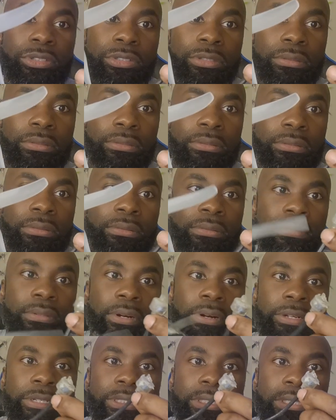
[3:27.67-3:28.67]
True
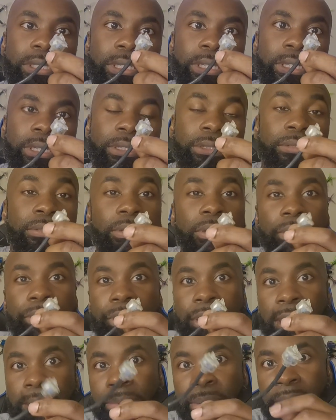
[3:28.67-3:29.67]
RC
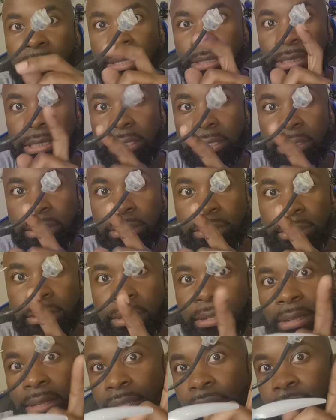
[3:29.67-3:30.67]
OCP antenna.
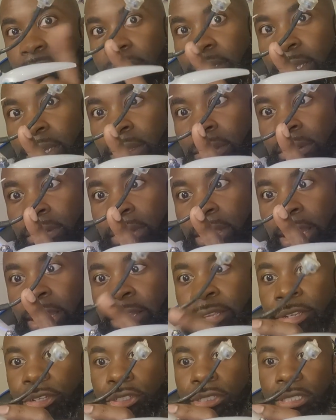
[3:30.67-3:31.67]
Now,
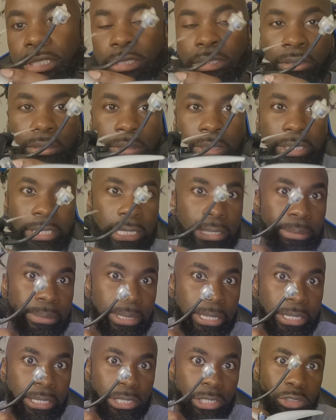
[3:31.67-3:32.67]
I usually do the
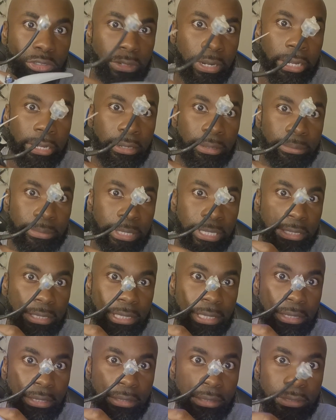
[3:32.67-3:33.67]
TBS Triumph
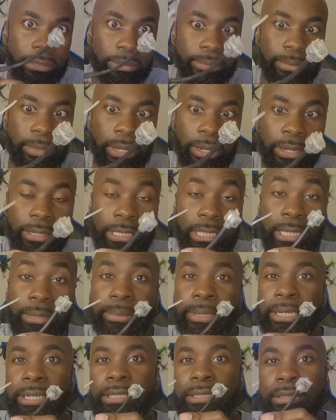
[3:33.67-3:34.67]
antennas.
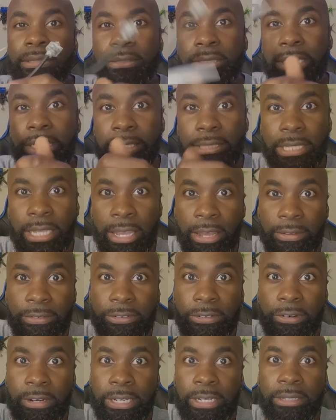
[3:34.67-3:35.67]
TBS does
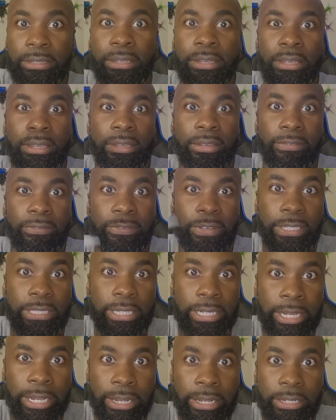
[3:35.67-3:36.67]
have great
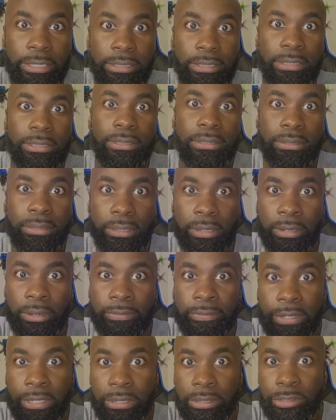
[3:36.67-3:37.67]

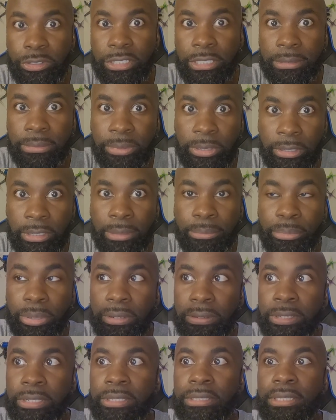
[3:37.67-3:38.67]
VTX video transmitter
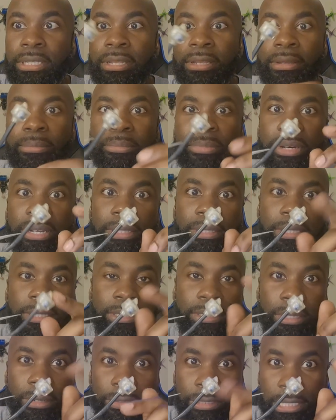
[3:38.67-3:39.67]
components, but
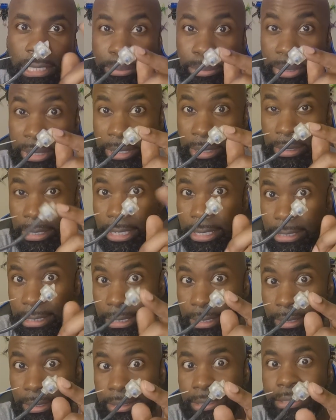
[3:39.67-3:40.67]
this OCP
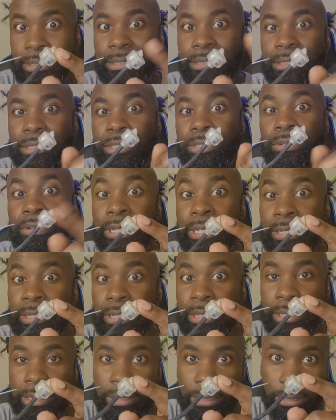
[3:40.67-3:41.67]
antenna is
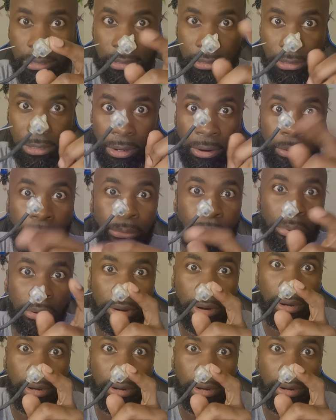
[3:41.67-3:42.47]
great. It is on